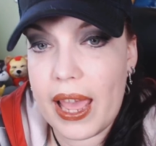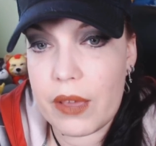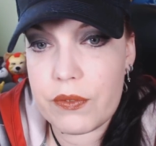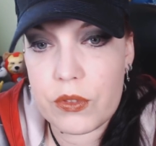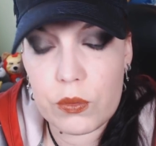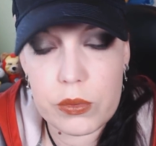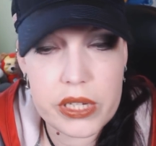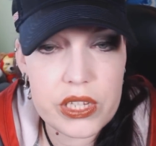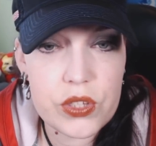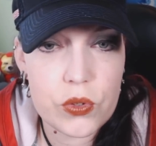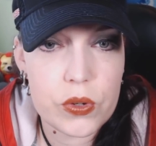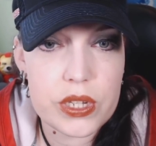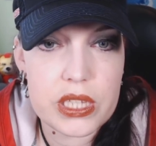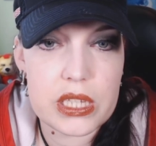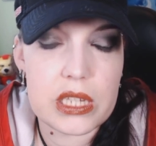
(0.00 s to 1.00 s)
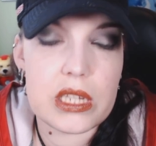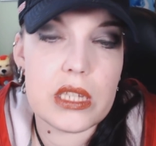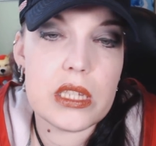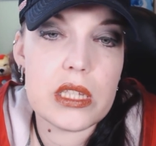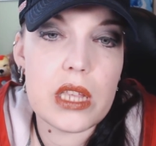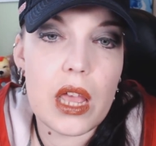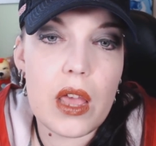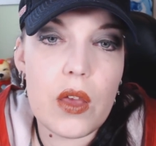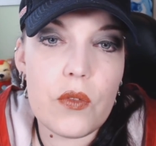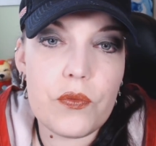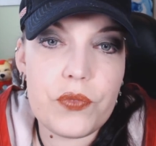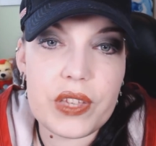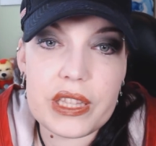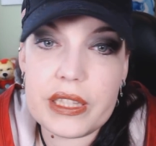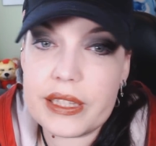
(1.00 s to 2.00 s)
have the resources,
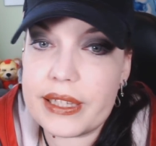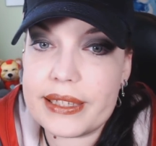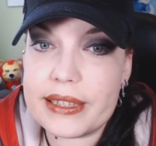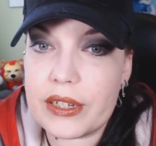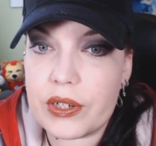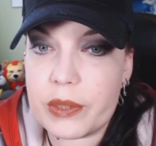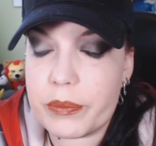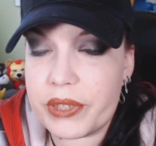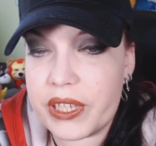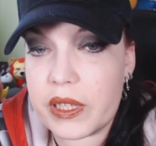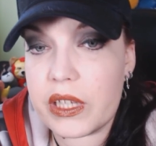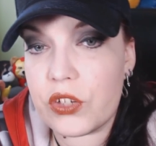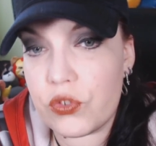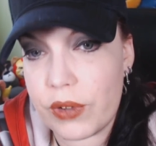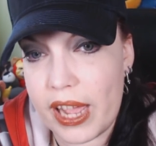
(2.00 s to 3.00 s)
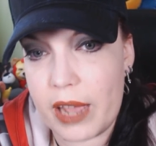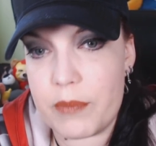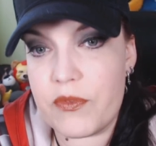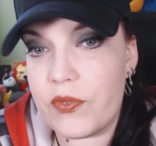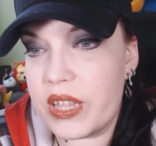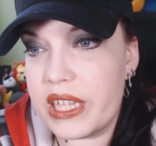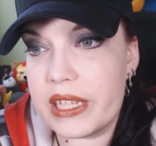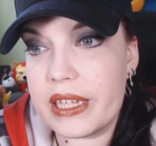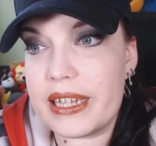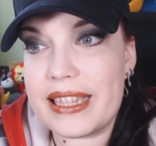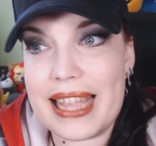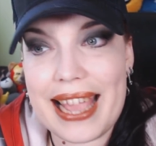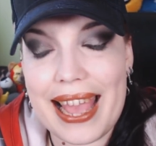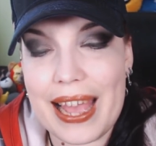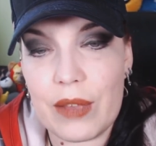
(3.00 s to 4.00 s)
feeling like they're completely trapped, feeling
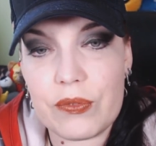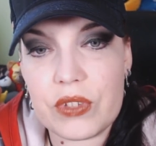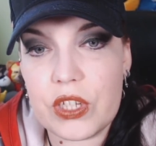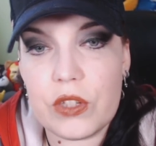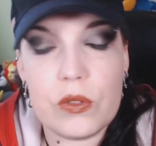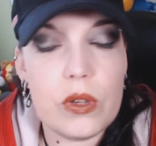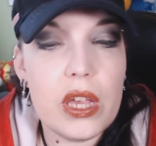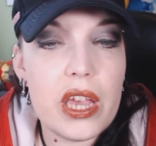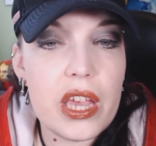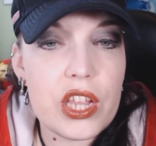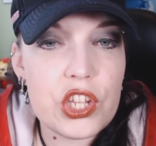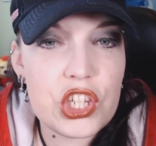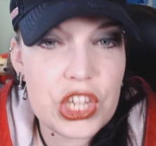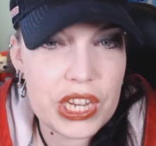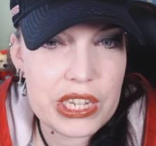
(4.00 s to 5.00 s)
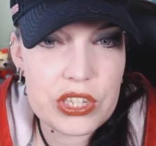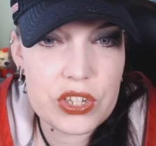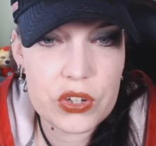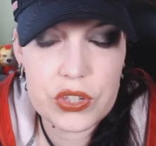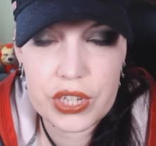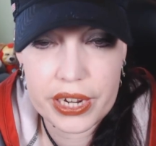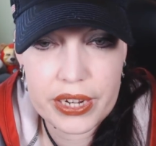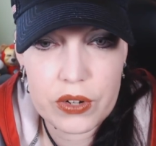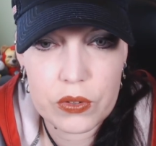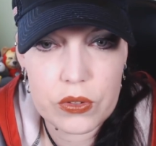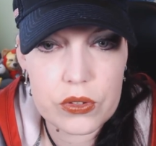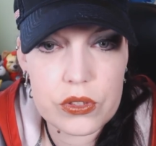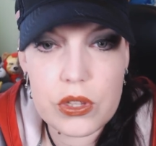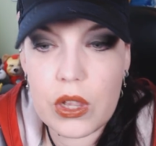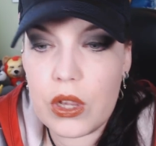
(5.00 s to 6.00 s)
like they have to change their
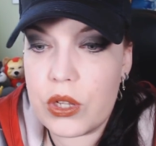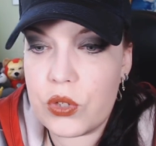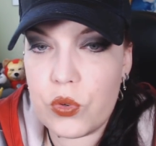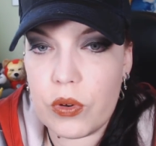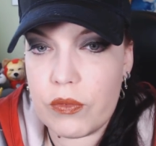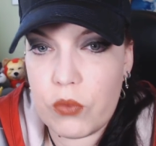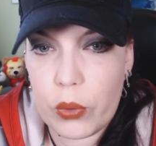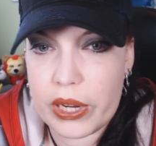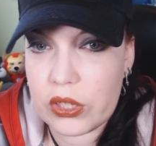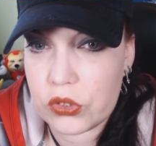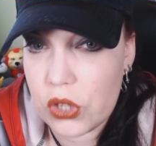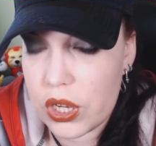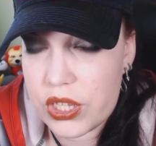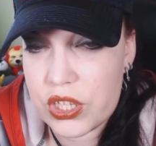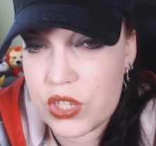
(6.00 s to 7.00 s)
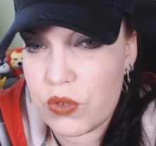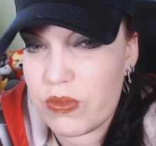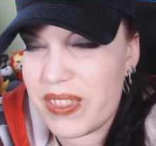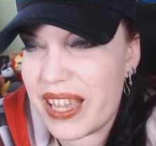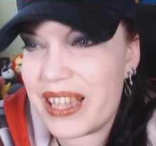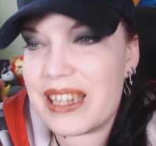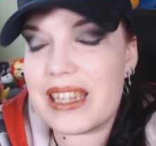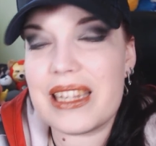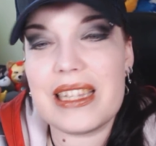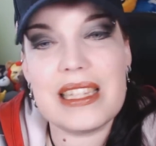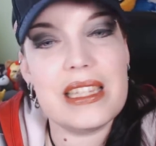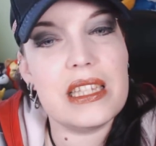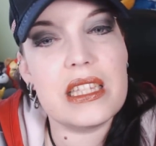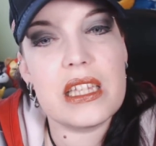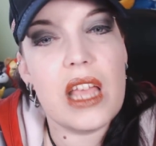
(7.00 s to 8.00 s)
titles to avoid a lawsuit. That
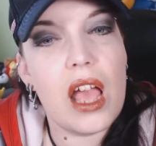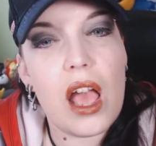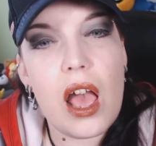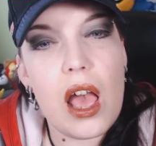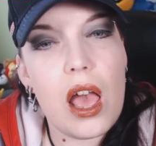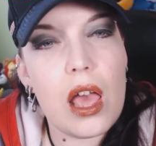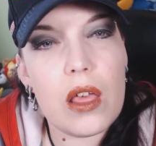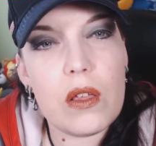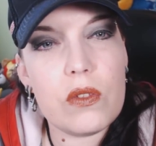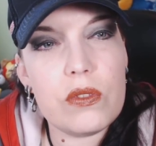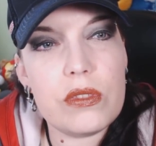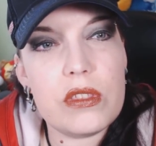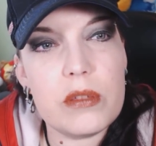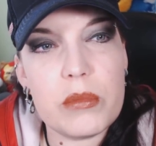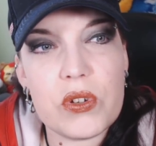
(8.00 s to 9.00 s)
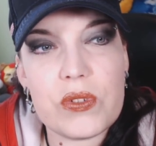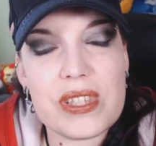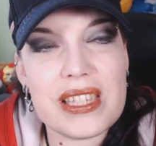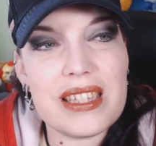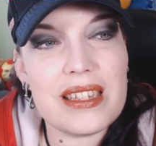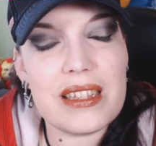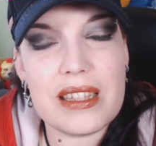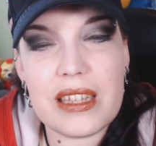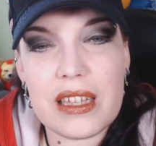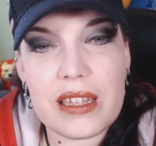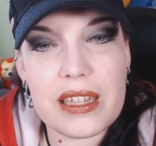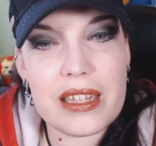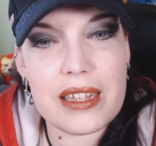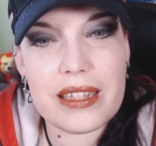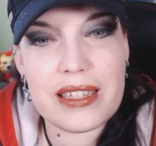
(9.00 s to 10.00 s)
is the most
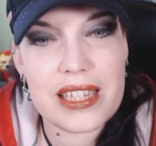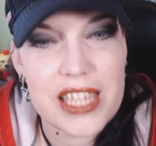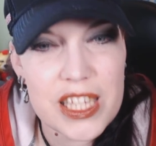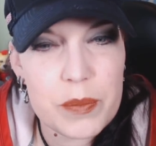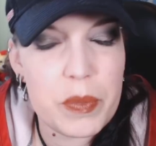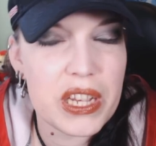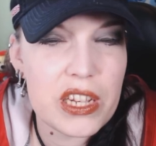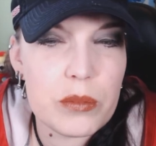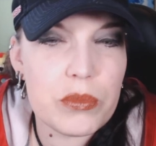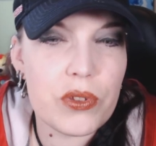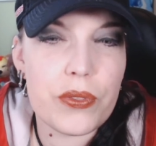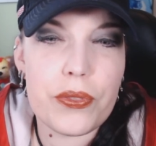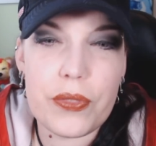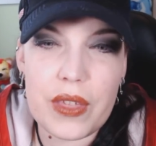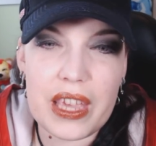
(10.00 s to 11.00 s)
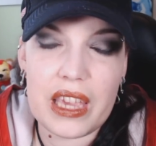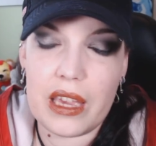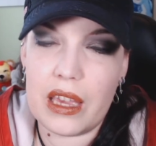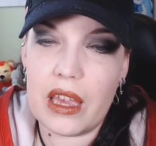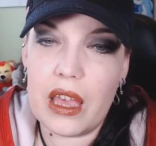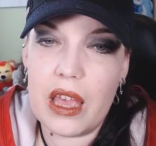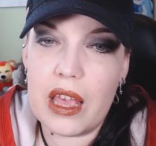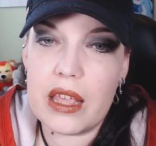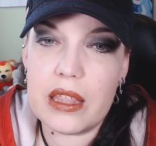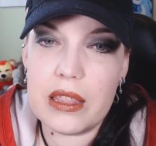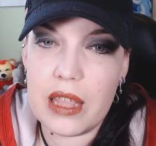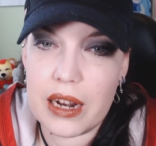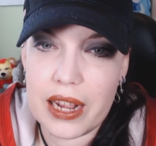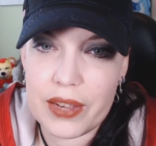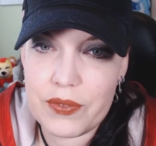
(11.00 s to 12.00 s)
despicable thing
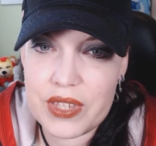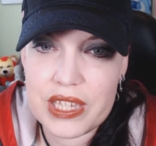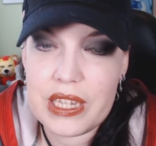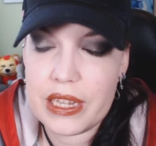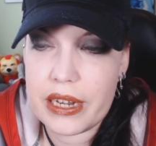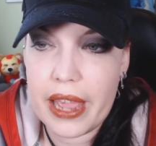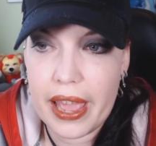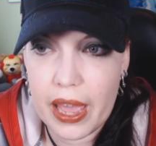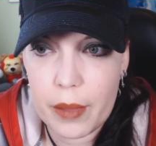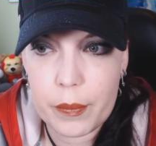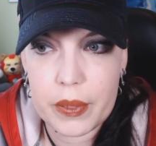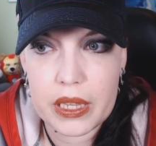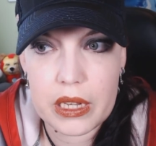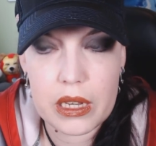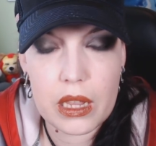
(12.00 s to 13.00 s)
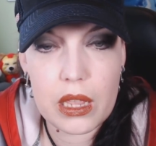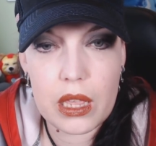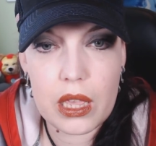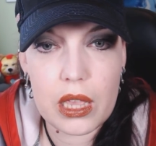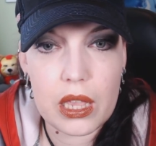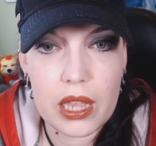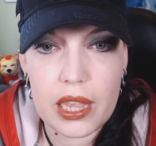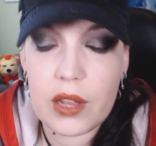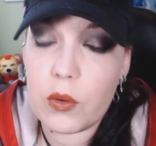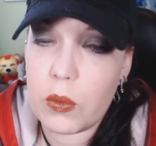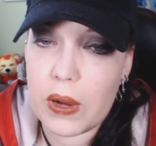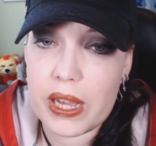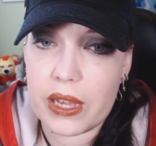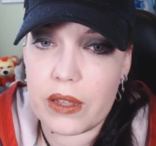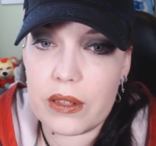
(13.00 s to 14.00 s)
that I've seen happen in a
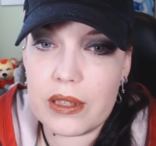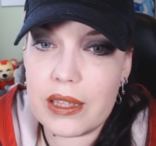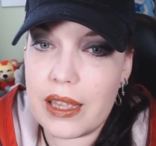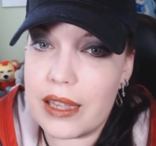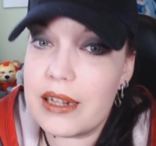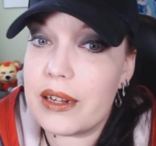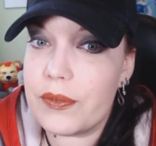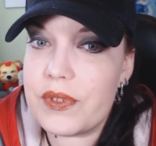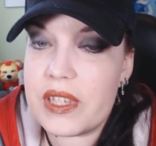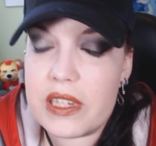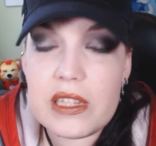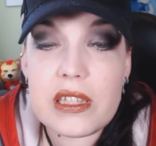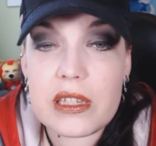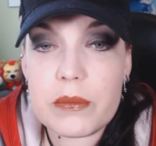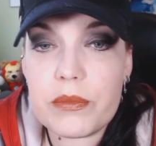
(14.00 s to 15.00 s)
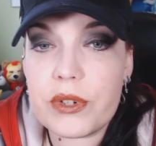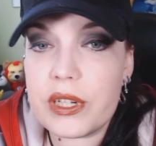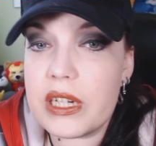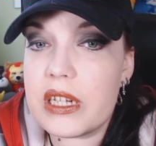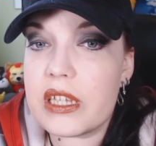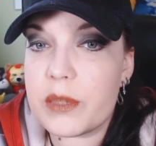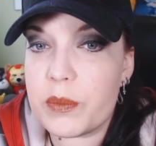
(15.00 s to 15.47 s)
while. And I've seen some pretty